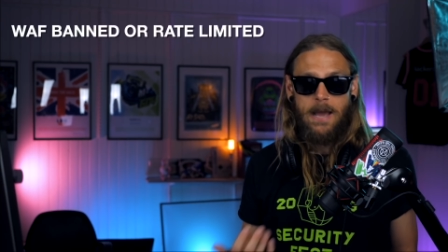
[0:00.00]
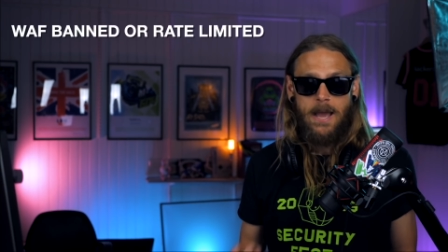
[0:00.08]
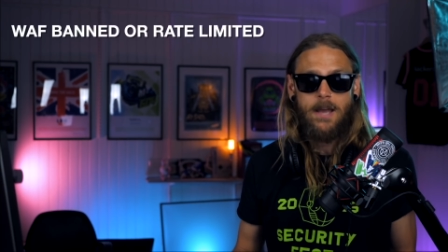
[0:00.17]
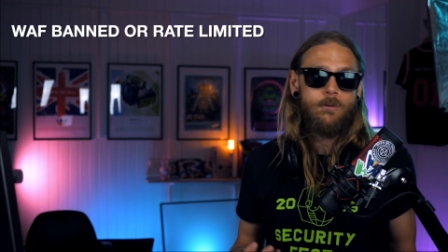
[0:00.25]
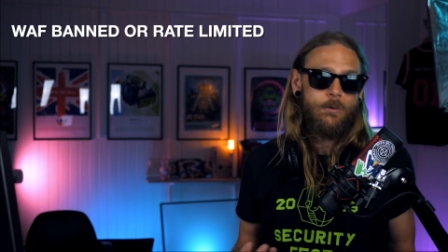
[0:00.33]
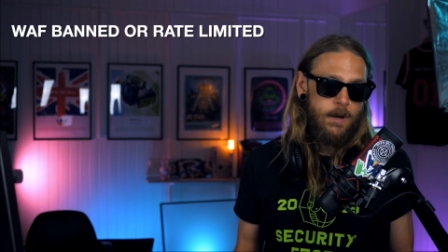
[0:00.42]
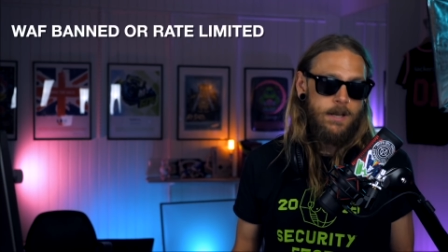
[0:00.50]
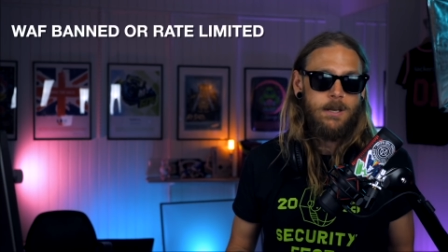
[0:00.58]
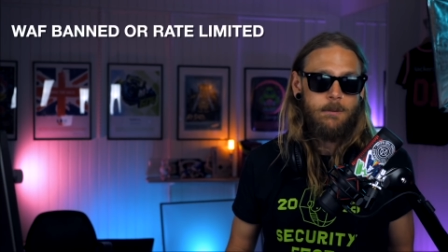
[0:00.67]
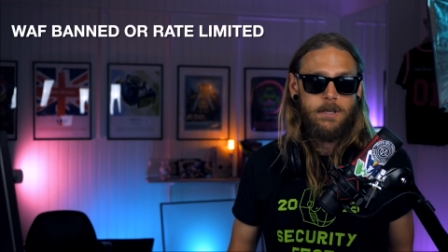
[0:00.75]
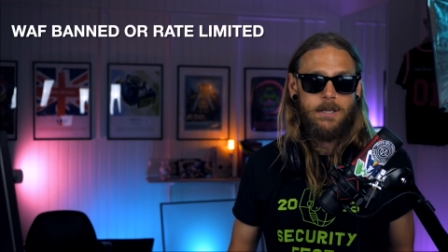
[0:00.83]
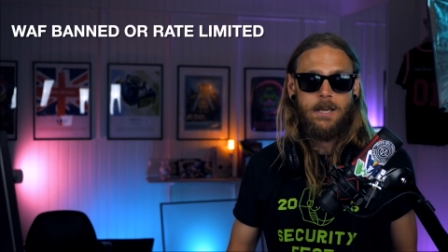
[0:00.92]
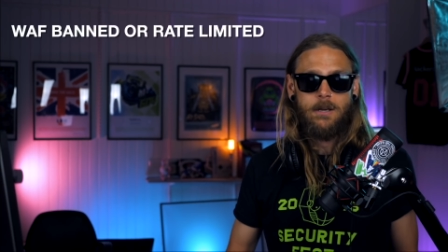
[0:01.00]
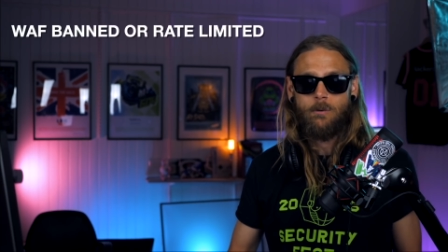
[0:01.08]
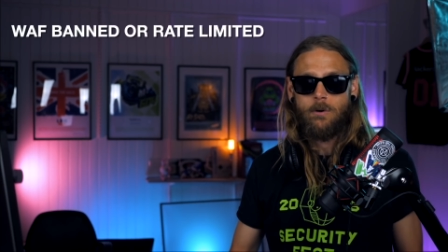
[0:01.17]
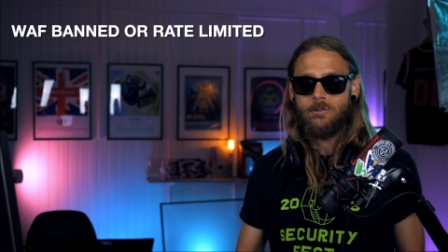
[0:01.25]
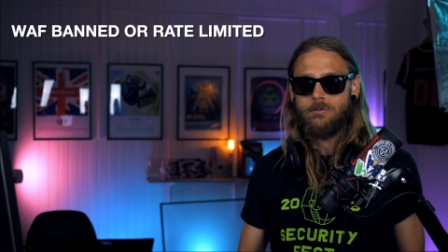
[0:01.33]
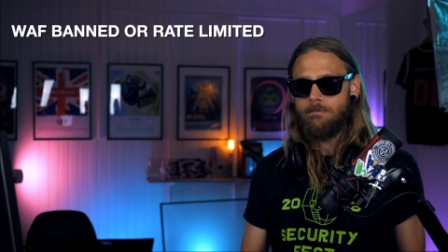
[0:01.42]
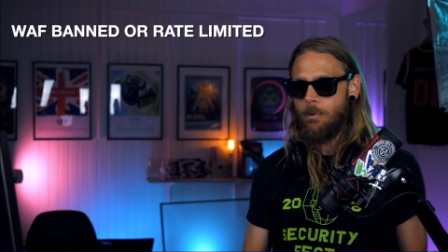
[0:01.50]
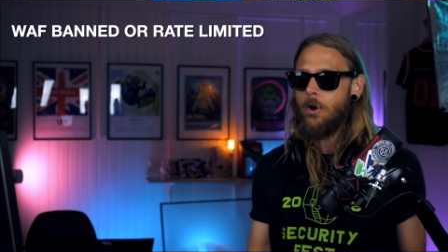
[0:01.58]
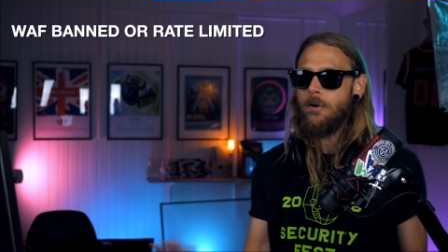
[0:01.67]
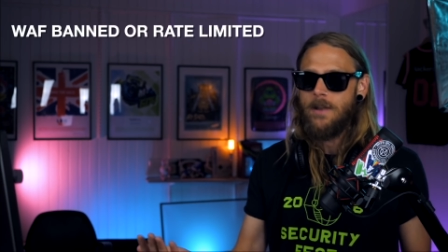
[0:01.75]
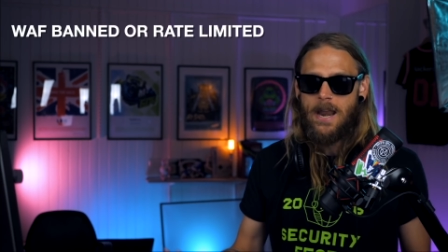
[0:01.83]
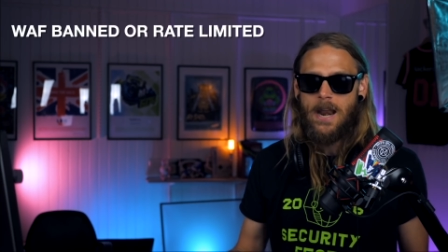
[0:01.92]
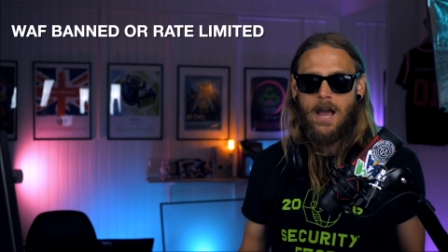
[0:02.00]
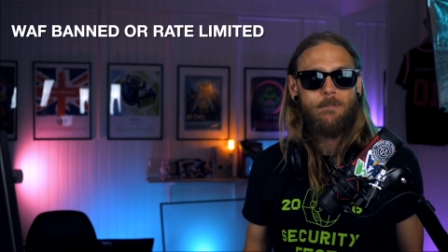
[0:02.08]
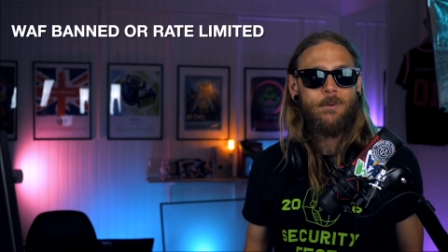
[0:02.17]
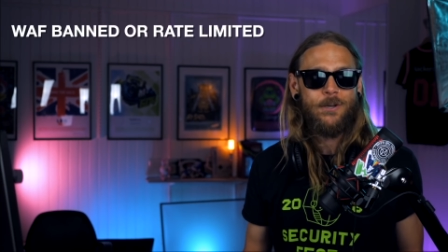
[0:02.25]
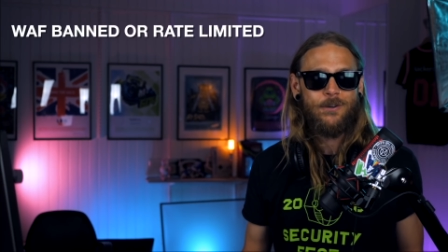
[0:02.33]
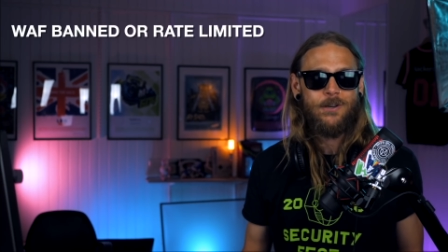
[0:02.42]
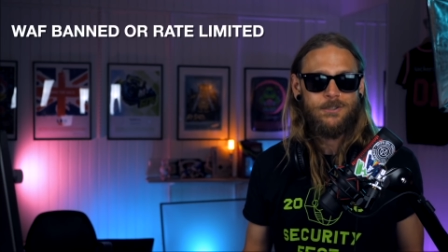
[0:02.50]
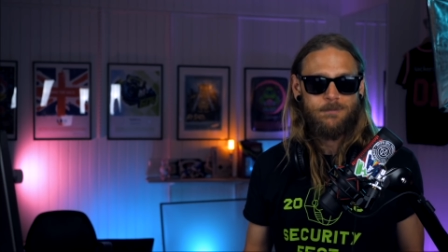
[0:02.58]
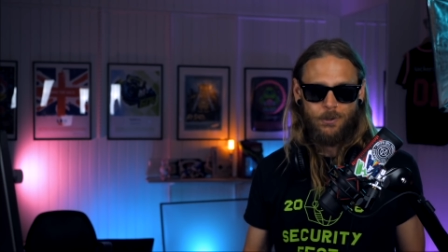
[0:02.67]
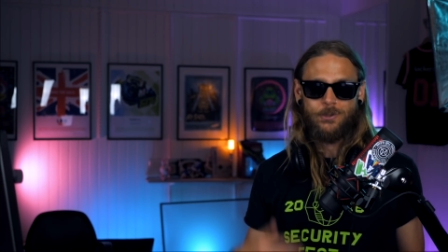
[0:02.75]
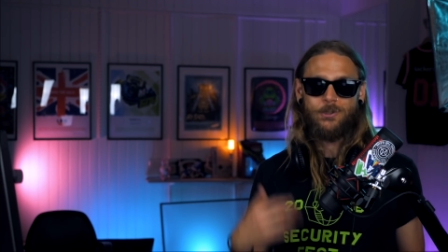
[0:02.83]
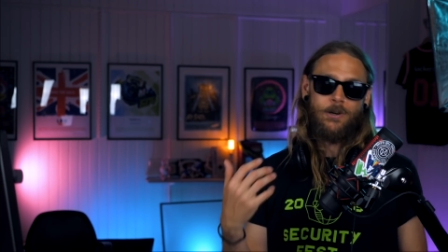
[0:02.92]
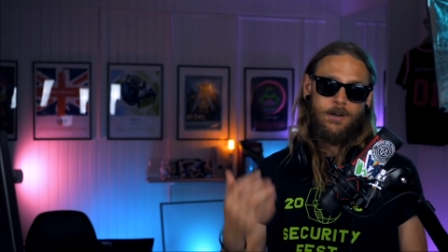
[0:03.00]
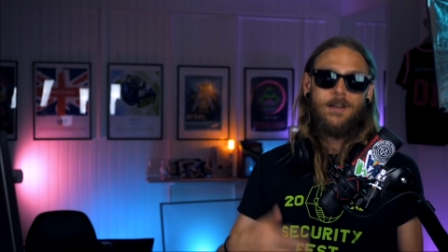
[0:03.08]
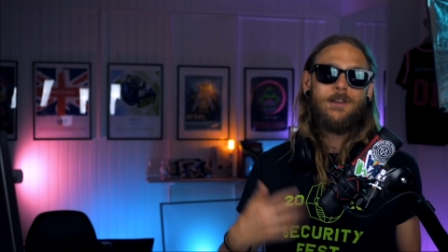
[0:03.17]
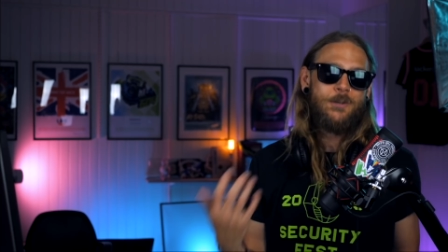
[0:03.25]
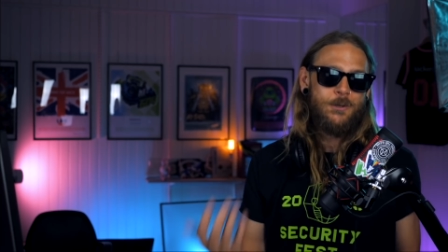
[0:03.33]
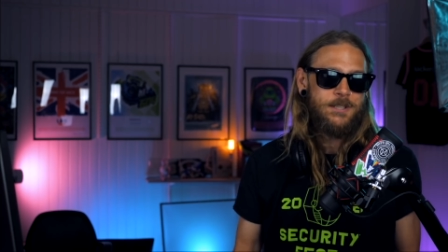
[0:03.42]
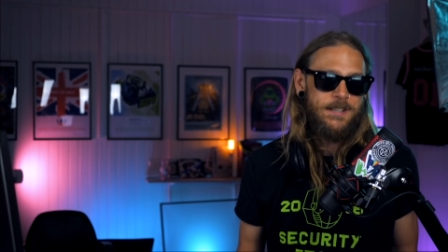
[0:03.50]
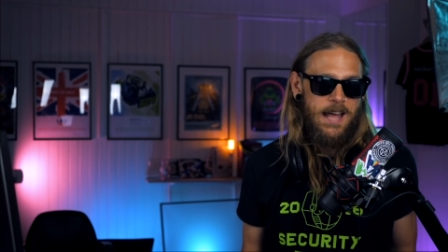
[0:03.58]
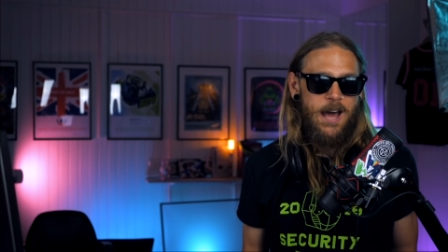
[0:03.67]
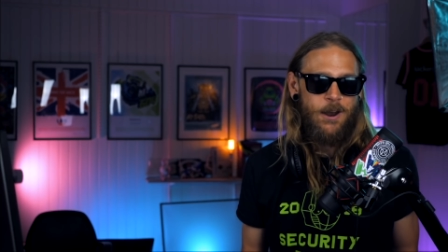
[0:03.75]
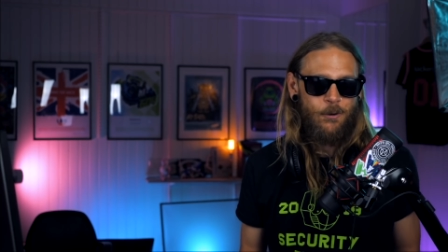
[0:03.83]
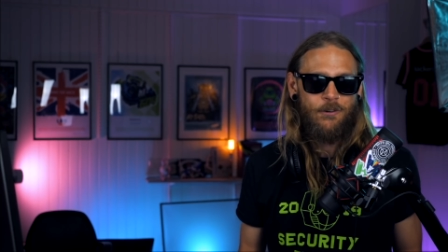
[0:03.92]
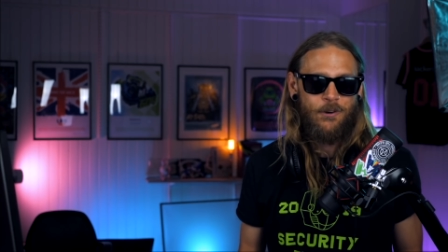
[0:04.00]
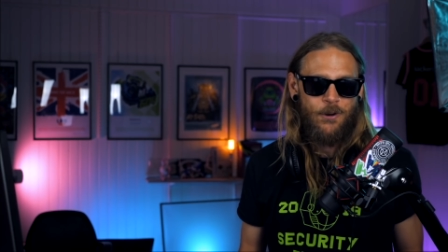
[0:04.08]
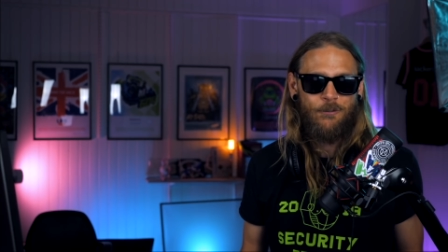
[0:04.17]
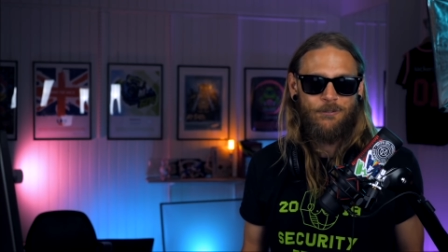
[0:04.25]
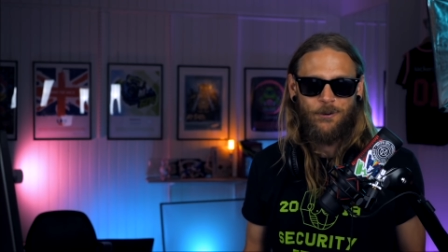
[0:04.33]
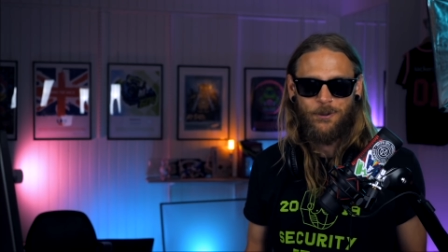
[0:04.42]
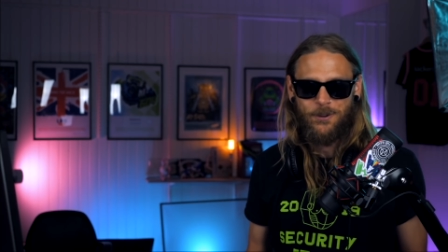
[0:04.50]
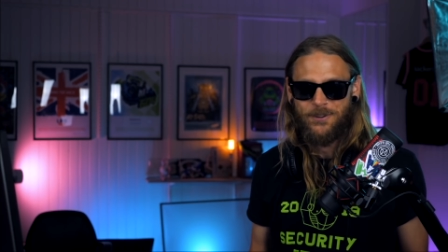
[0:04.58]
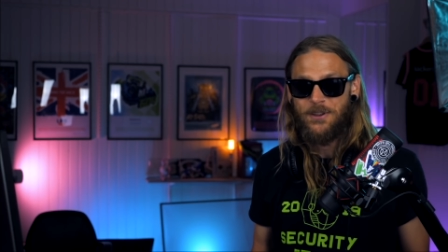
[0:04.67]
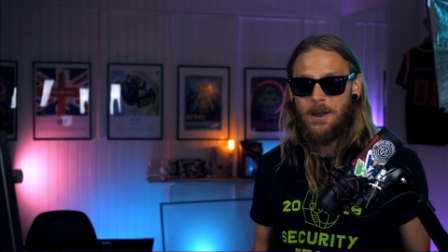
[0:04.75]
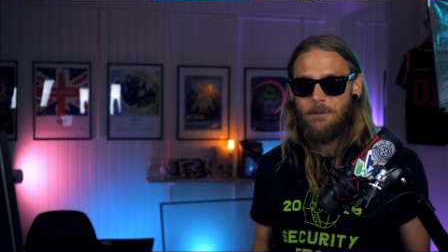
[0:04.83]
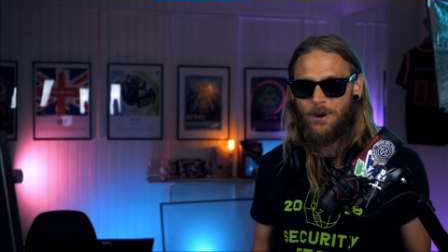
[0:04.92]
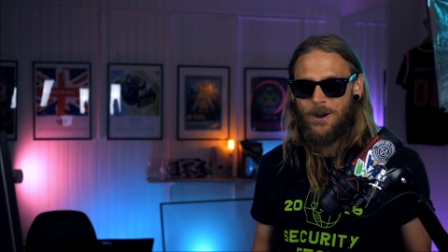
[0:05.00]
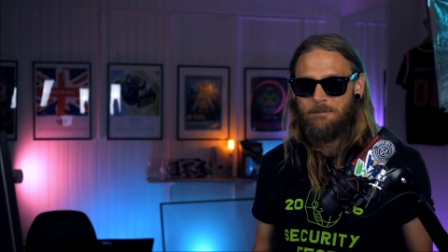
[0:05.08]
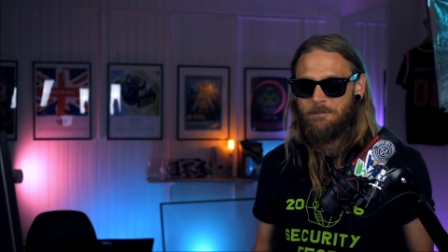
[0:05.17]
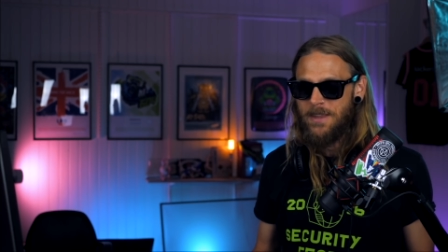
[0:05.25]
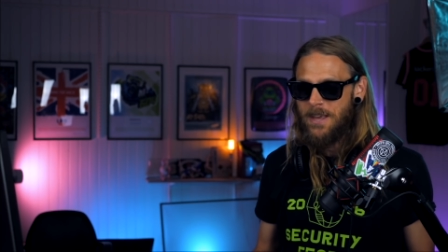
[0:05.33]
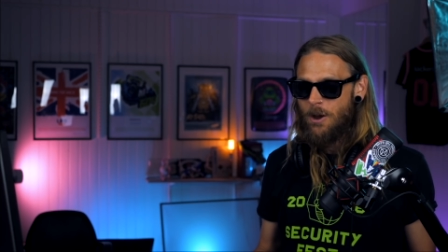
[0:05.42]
banned or rate limited or just burn that IP address because you're using that over and over all the time, right?